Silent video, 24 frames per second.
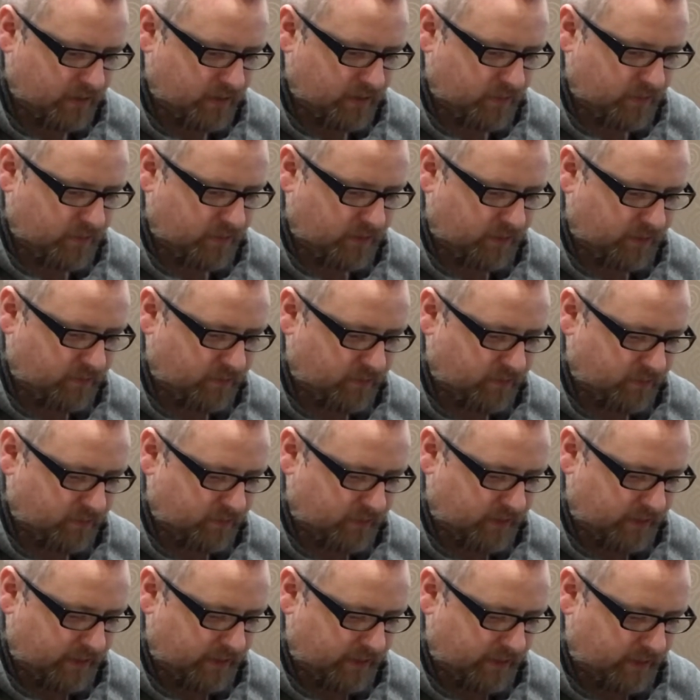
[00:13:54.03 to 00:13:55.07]
But I won't know to
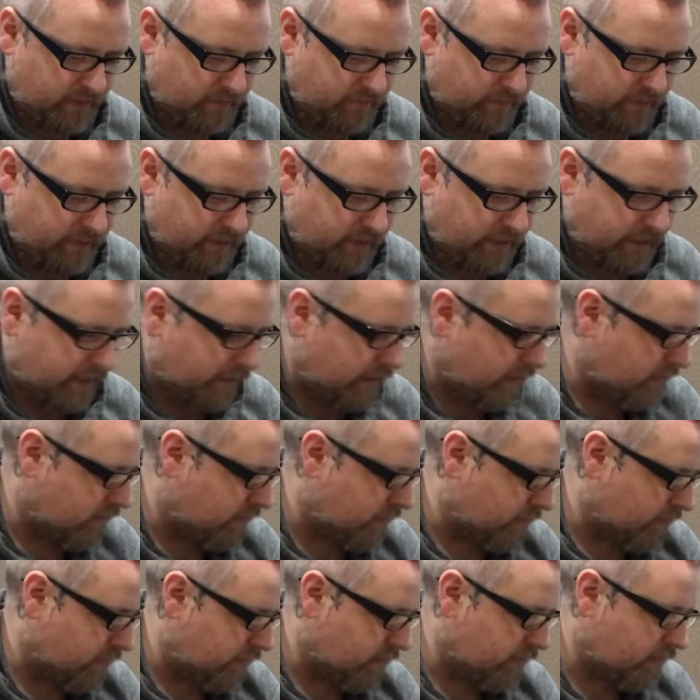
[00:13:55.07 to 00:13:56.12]
like really get into
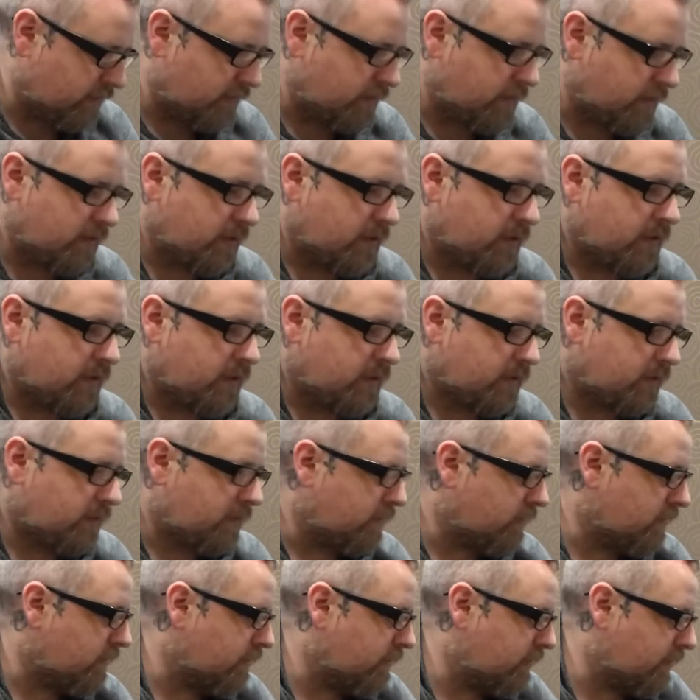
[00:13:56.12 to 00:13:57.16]
it.
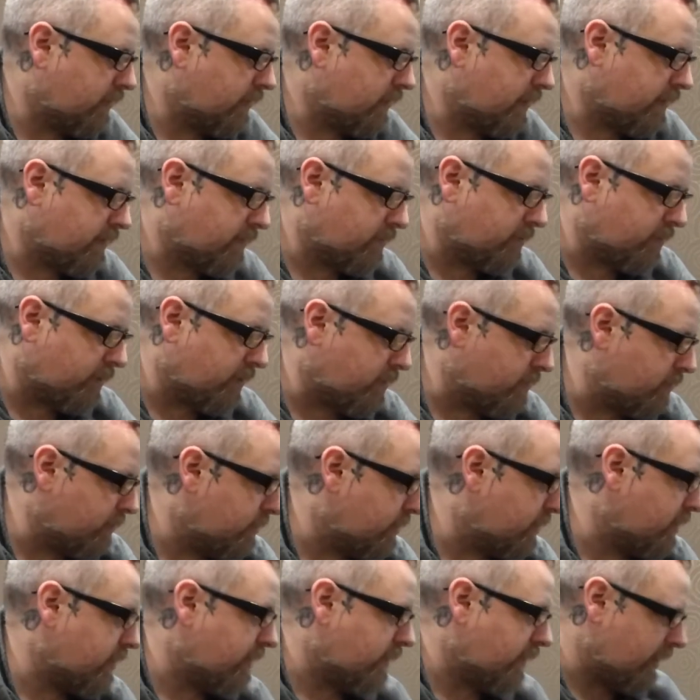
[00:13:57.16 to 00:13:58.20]
So that's pretty much
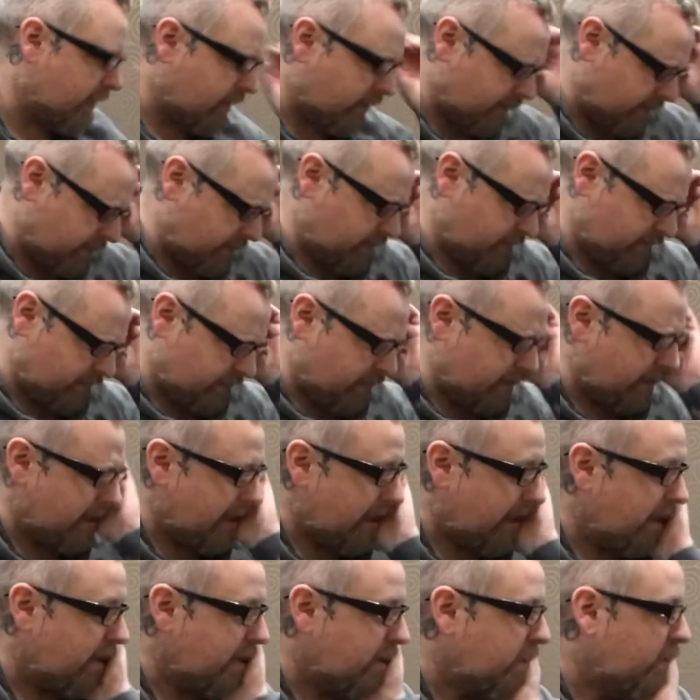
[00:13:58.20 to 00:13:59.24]
it. I had kind of had
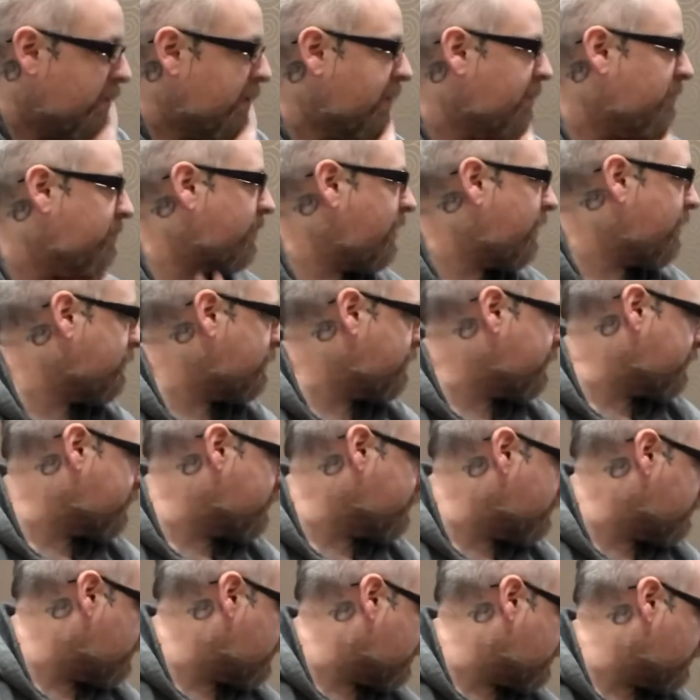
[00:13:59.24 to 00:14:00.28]
a quick browse through it all